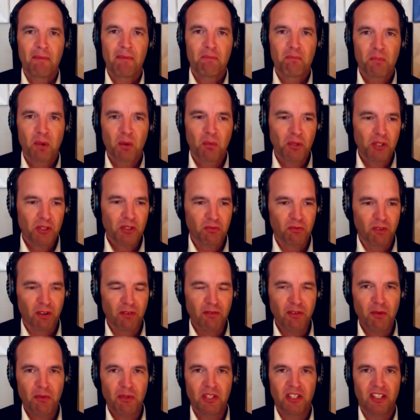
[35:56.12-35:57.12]
But which
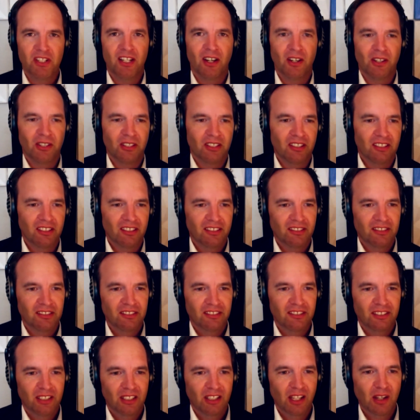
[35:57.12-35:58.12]
river would you go to?
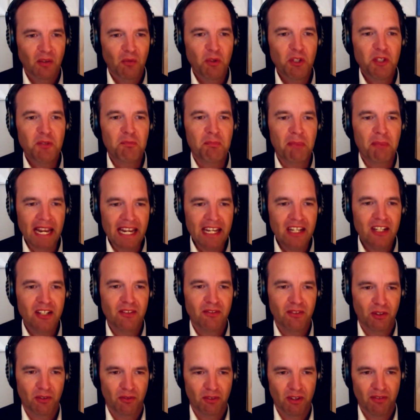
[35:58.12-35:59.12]
Like which bend
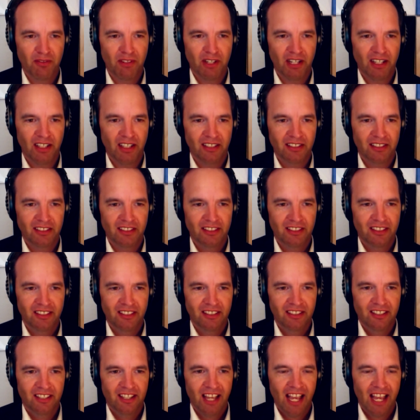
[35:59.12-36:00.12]
of the river?
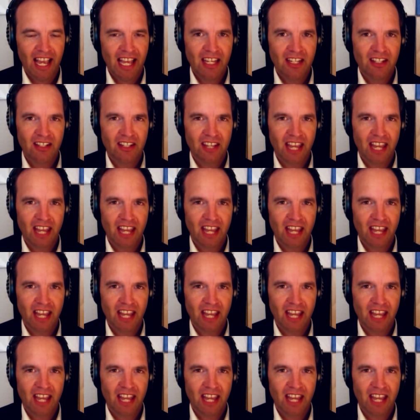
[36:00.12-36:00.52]
And